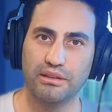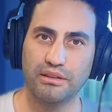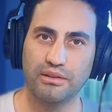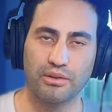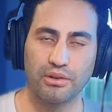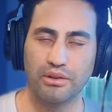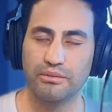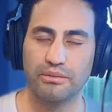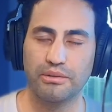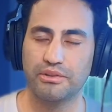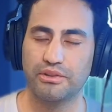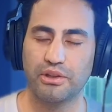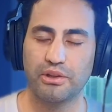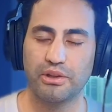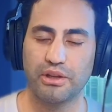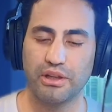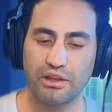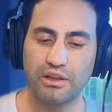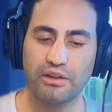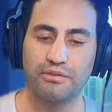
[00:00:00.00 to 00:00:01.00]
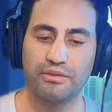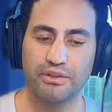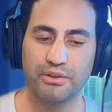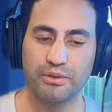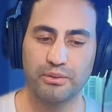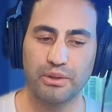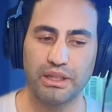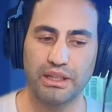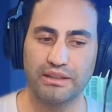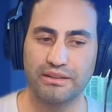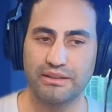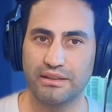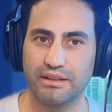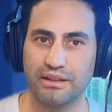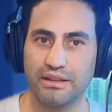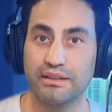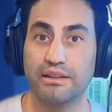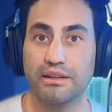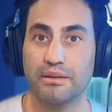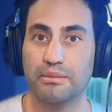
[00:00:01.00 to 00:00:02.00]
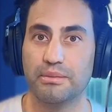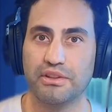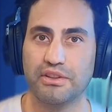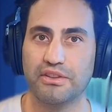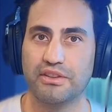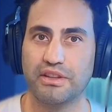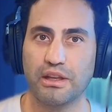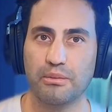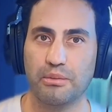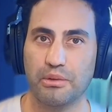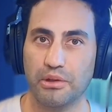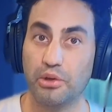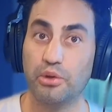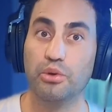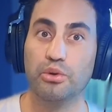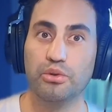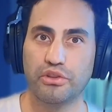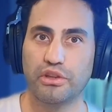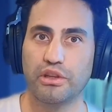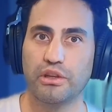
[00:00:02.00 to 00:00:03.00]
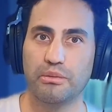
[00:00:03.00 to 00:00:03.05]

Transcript: or sorry, a conference a week is going to be sustainable. Who's going to